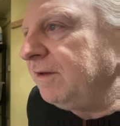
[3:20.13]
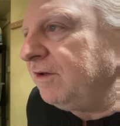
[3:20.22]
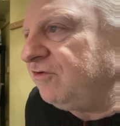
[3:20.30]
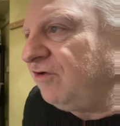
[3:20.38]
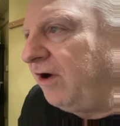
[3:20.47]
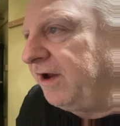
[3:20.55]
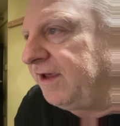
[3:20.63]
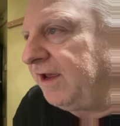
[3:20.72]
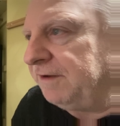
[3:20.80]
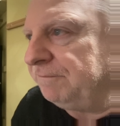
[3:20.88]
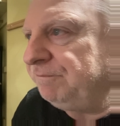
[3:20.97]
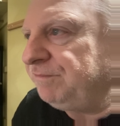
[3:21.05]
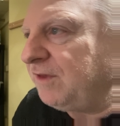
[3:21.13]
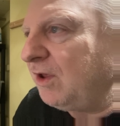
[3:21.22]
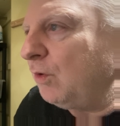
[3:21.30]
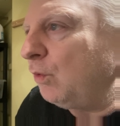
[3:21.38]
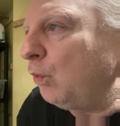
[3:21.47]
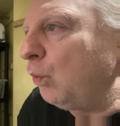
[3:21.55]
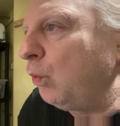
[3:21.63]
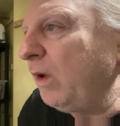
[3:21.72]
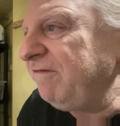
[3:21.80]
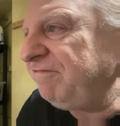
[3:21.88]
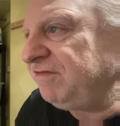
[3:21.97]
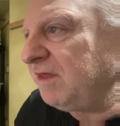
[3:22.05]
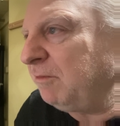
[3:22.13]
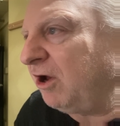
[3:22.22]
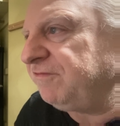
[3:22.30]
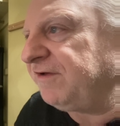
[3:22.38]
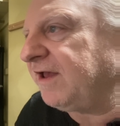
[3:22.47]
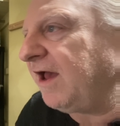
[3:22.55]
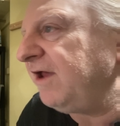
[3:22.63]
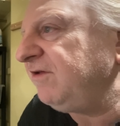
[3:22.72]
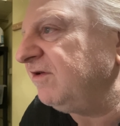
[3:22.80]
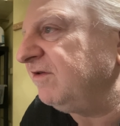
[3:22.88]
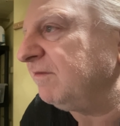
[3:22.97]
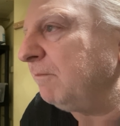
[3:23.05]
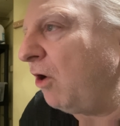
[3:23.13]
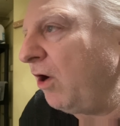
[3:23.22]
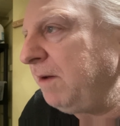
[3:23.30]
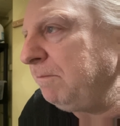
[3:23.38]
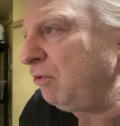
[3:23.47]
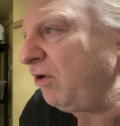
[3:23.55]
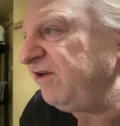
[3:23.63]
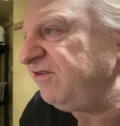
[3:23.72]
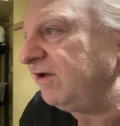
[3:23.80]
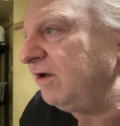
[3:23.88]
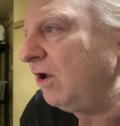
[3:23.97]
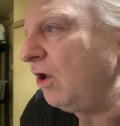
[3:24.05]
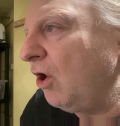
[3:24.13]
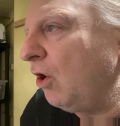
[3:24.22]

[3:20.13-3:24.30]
try again. With the modifications, my impression